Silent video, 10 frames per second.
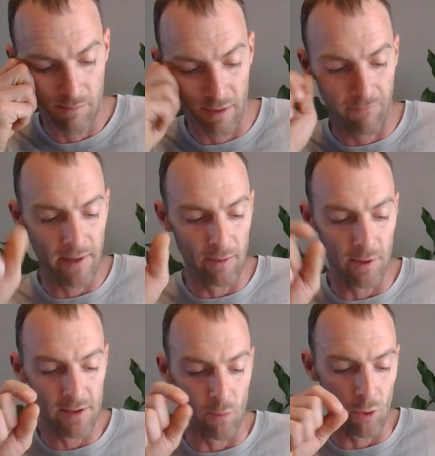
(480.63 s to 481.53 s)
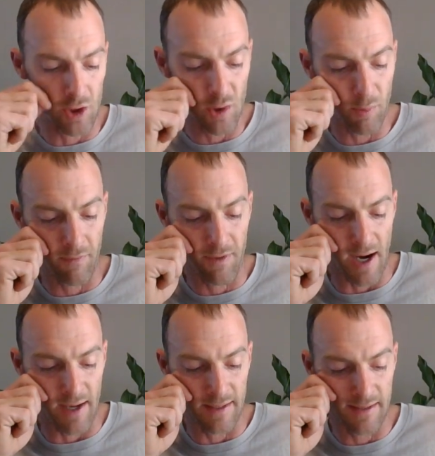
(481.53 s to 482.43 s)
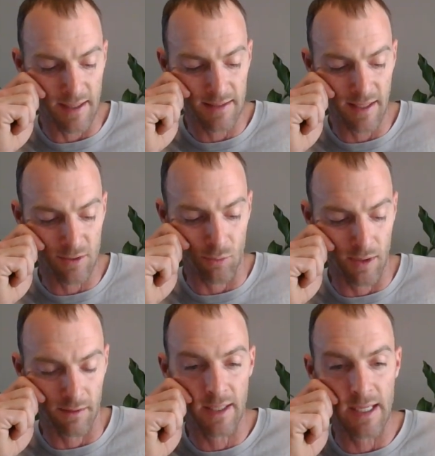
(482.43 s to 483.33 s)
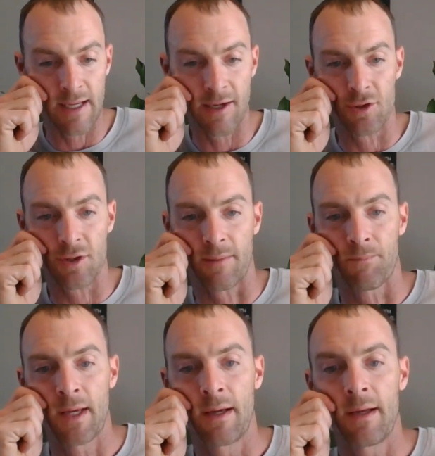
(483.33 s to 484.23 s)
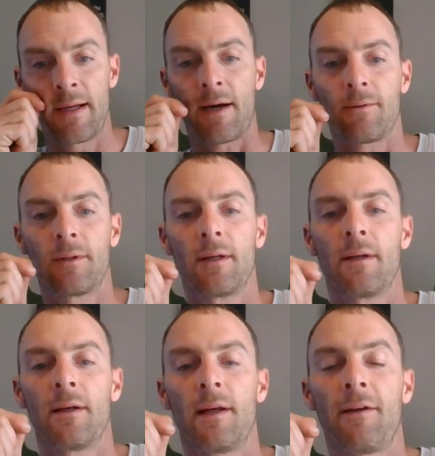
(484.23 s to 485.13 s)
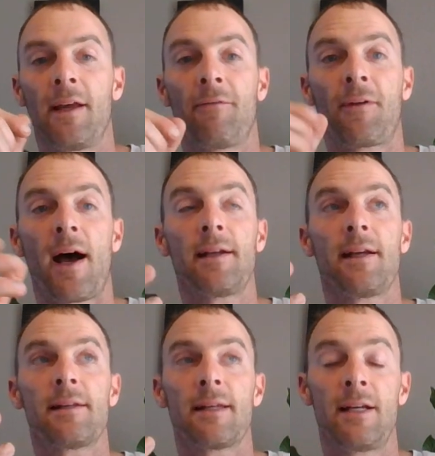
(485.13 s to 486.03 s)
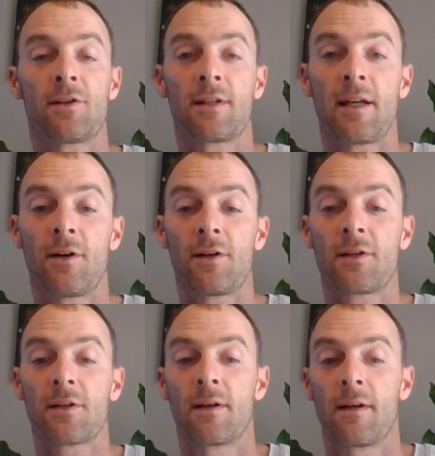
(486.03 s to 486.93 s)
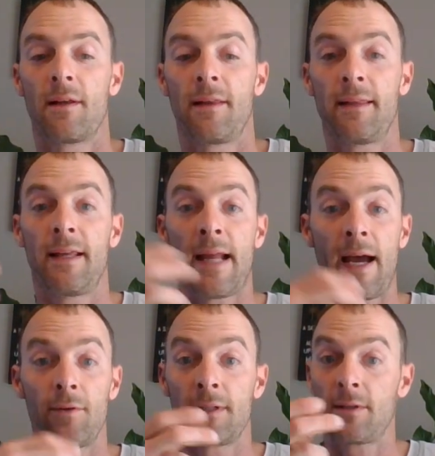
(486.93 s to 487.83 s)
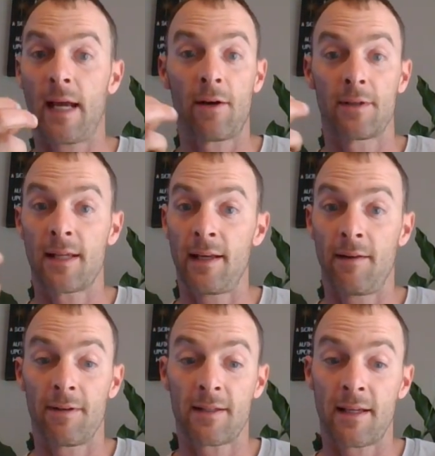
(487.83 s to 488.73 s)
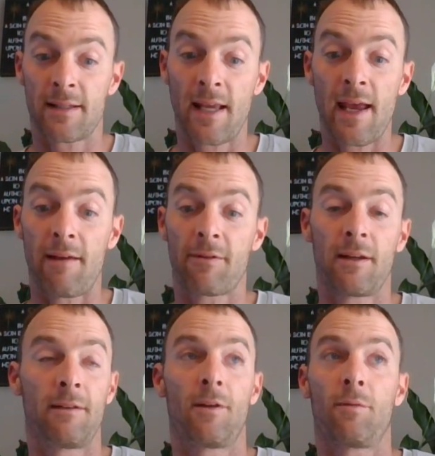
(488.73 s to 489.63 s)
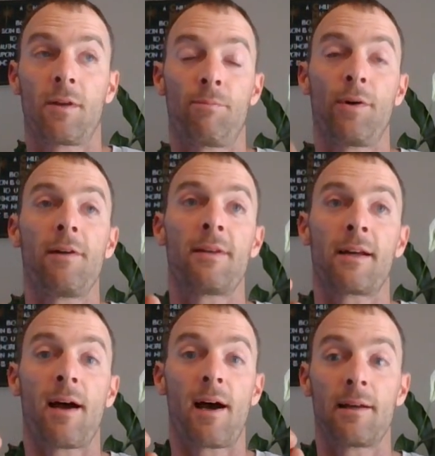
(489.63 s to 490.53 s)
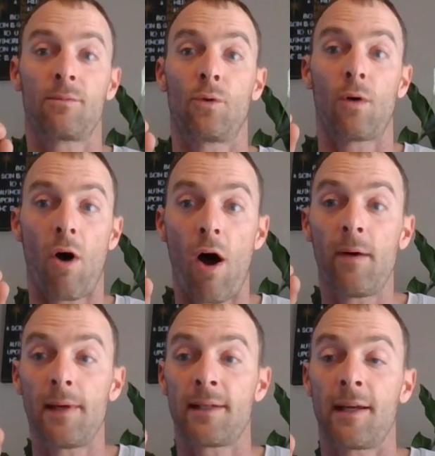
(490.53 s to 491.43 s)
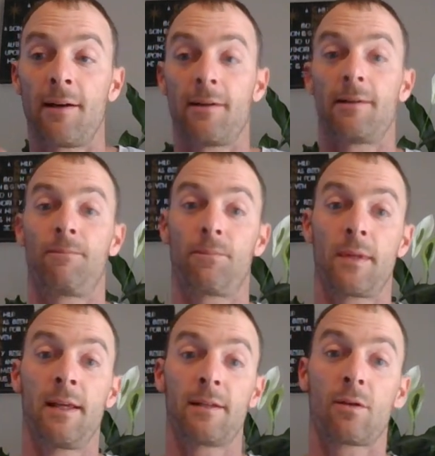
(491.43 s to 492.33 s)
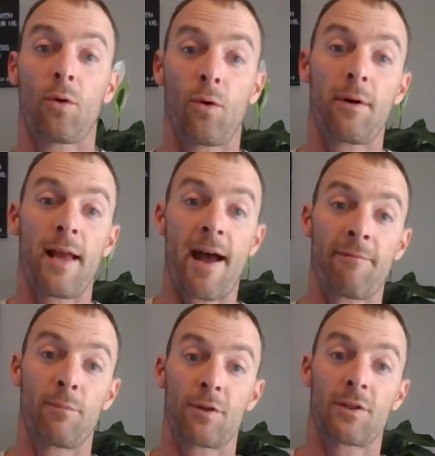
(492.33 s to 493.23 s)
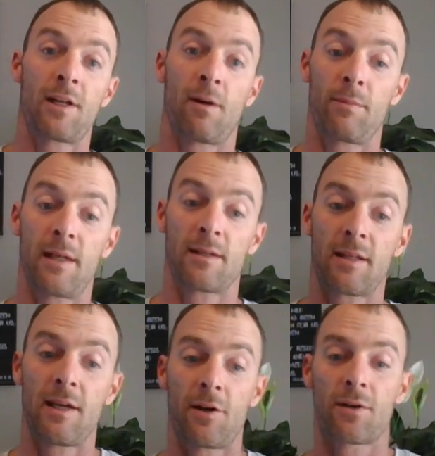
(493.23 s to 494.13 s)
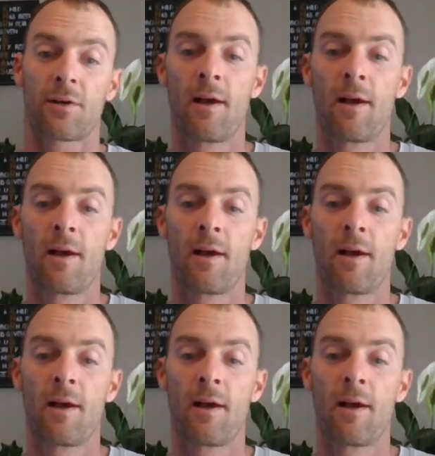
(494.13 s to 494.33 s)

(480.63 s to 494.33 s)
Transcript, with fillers: But if anyone is a worshiper of God and does his will, he hears him. Now, if, if God doesn't hear sinners, then, then how, do, how does any of us get saved? The, the prayer that God will always hear is, Lord, have mercy on me, a sinner.